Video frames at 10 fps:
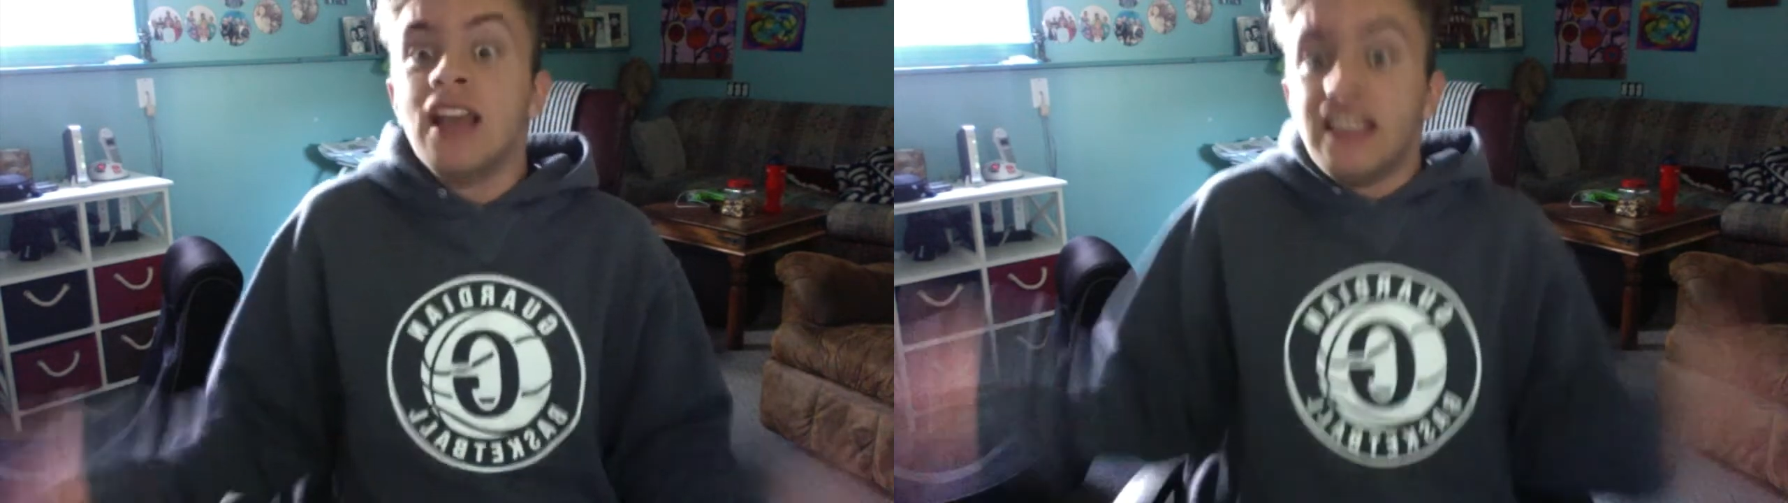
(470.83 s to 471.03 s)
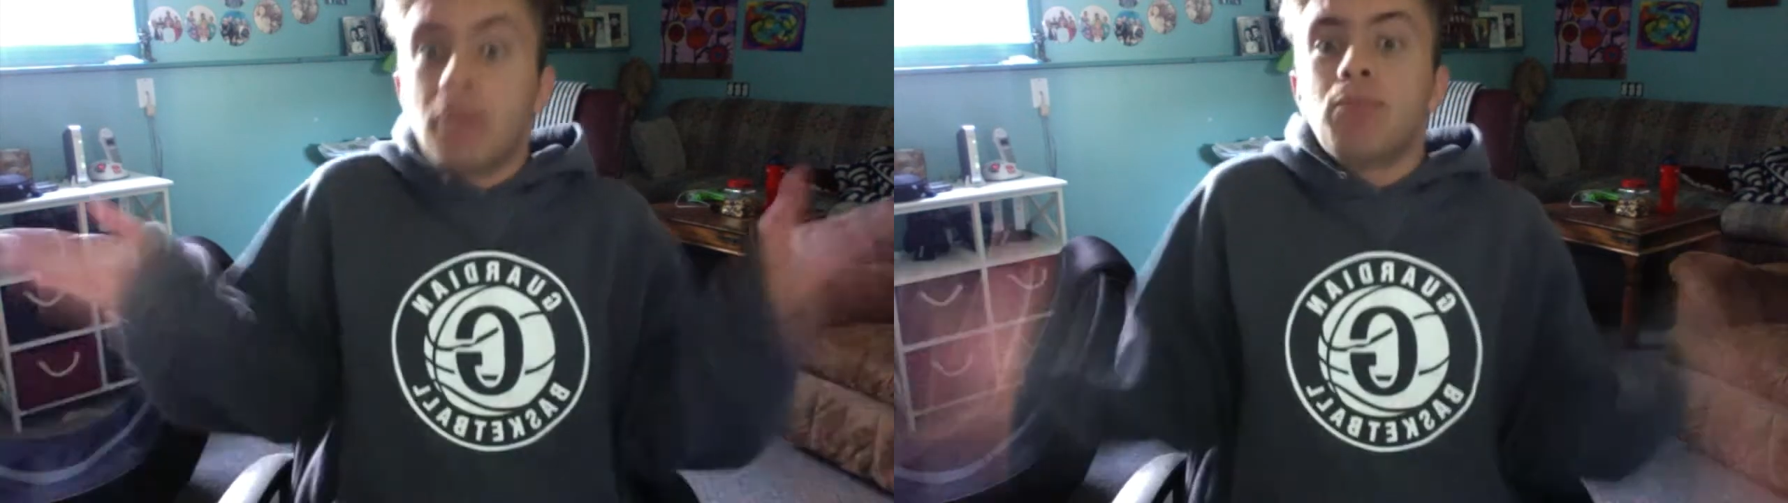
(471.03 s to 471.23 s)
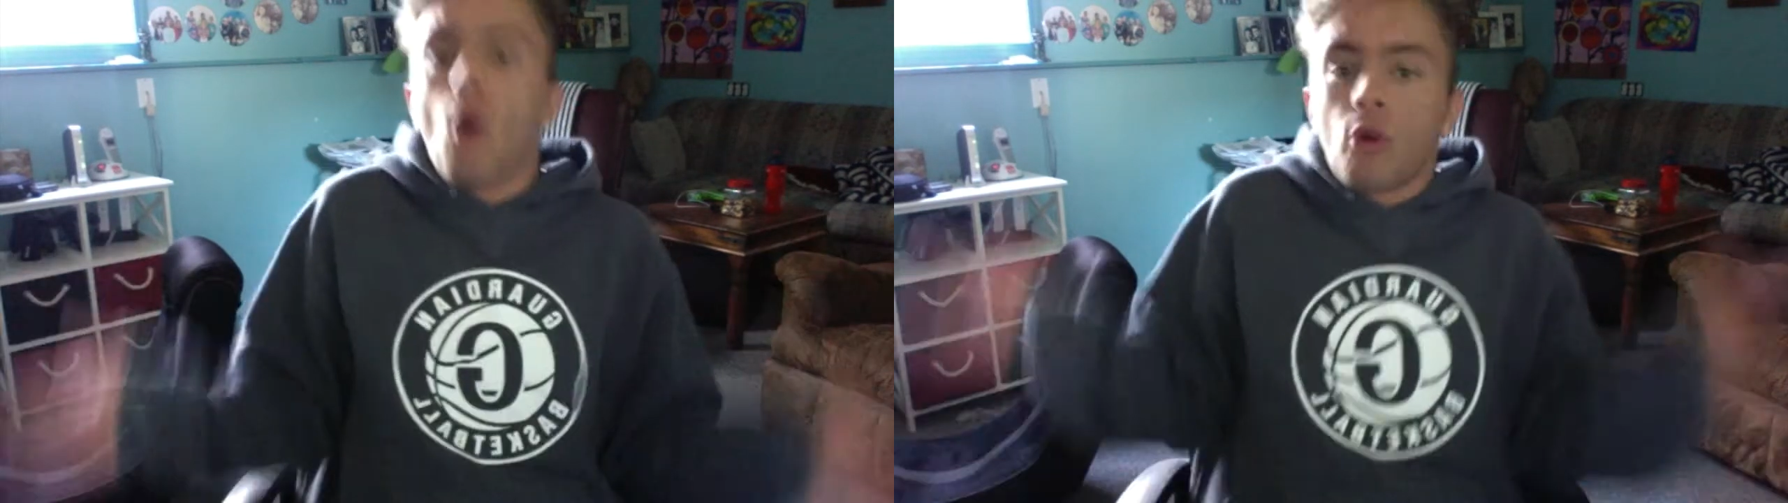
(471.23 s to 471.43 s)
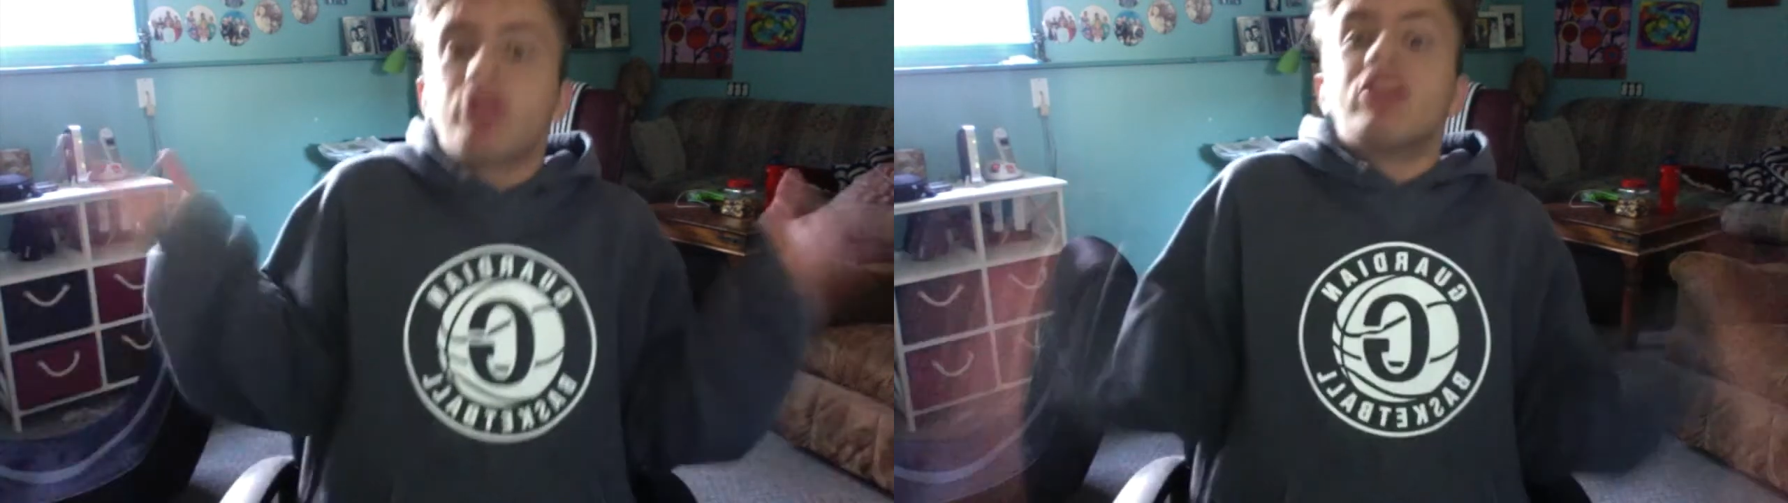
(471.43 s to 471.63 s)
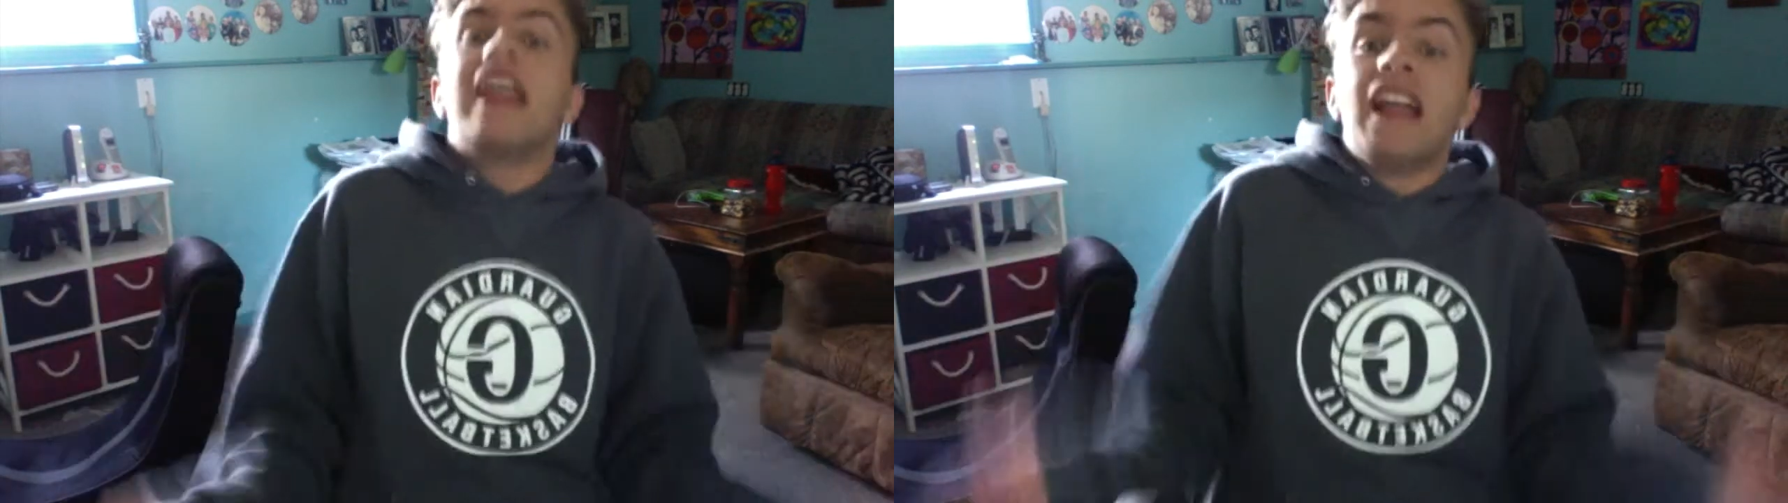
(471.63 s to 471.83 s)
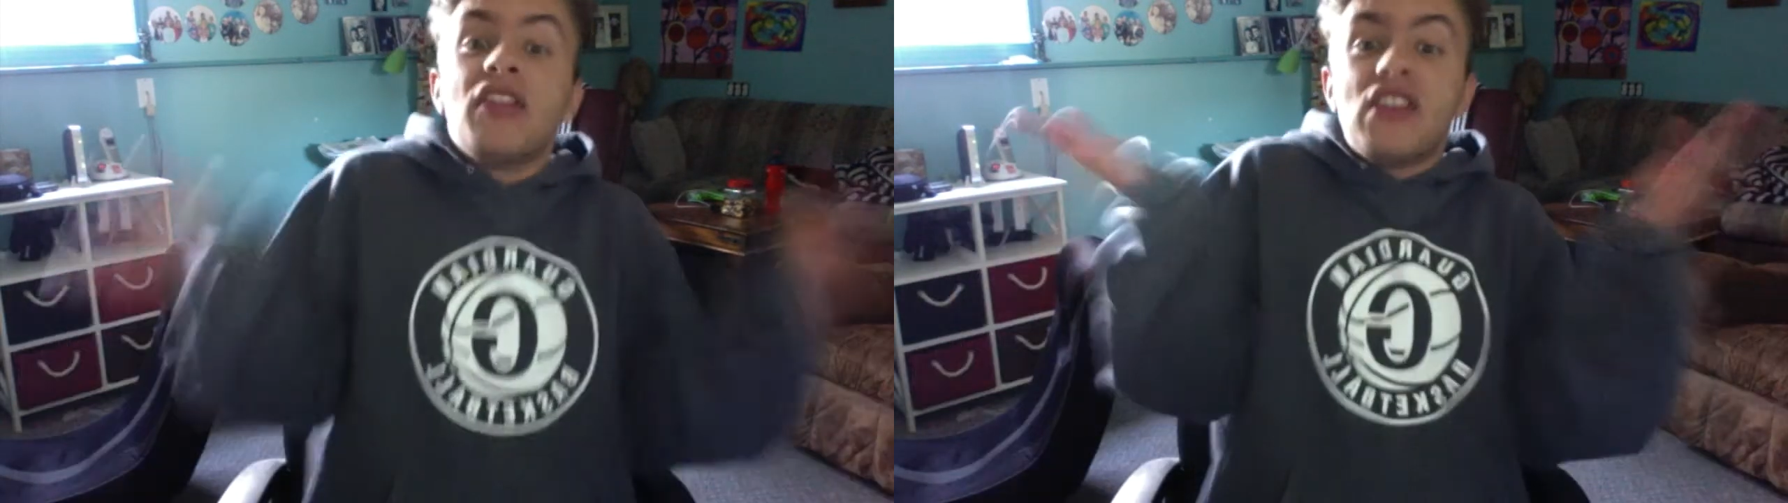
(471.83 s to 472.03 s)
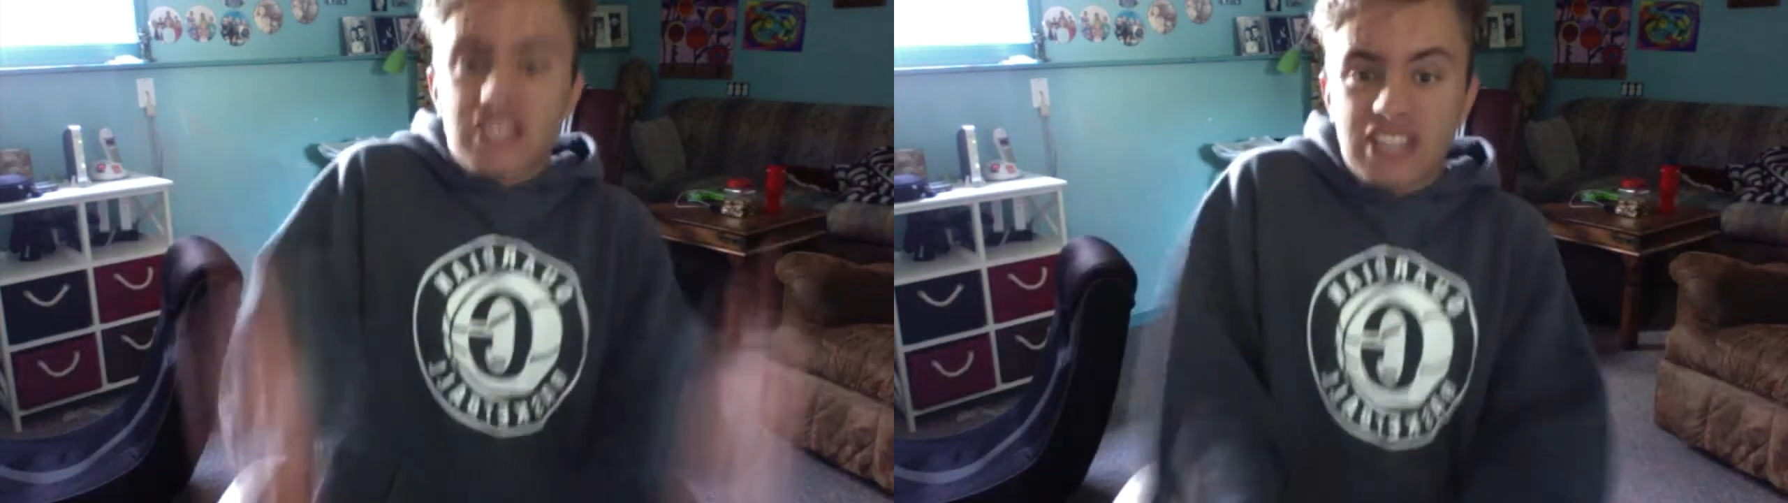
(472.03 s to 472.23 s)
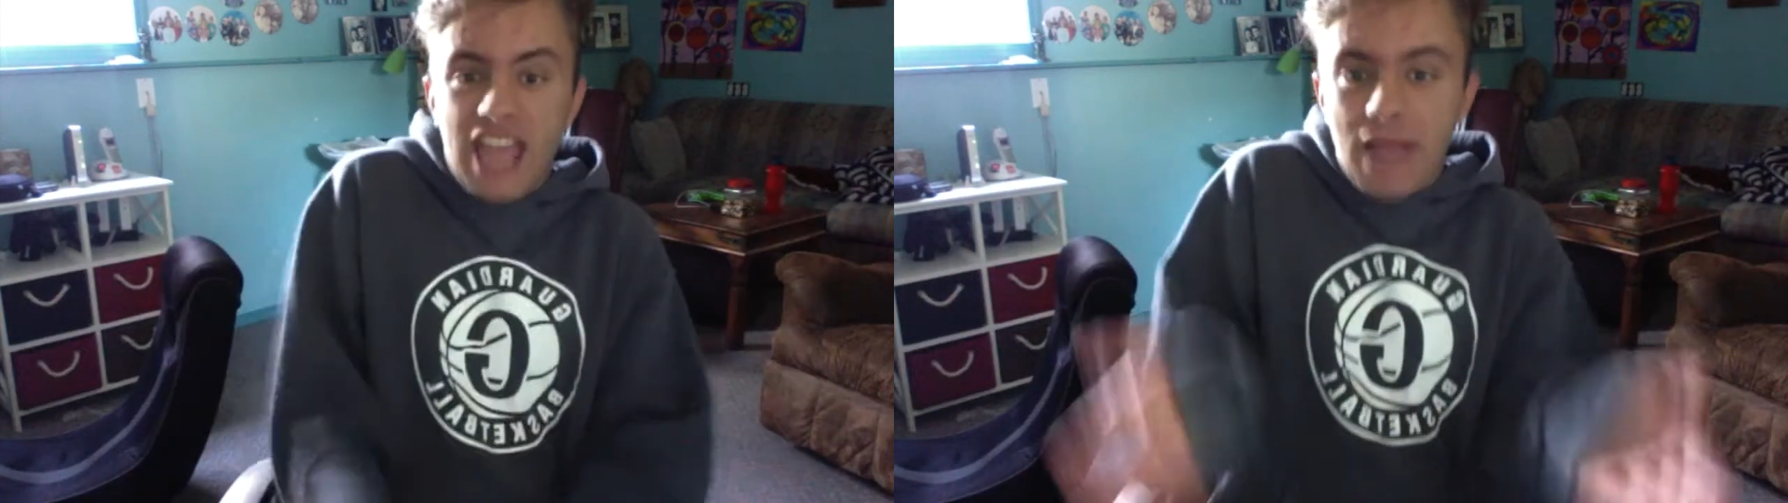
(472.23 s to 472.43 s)
They both let the
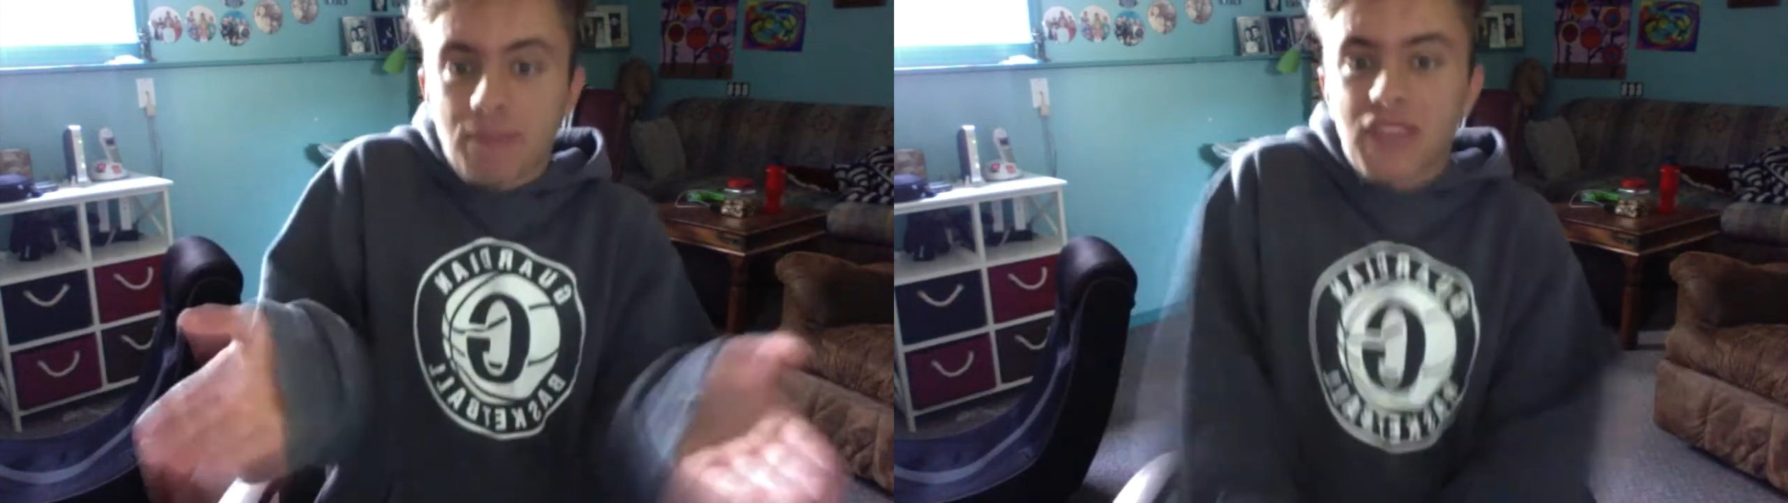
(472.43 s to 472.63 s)
same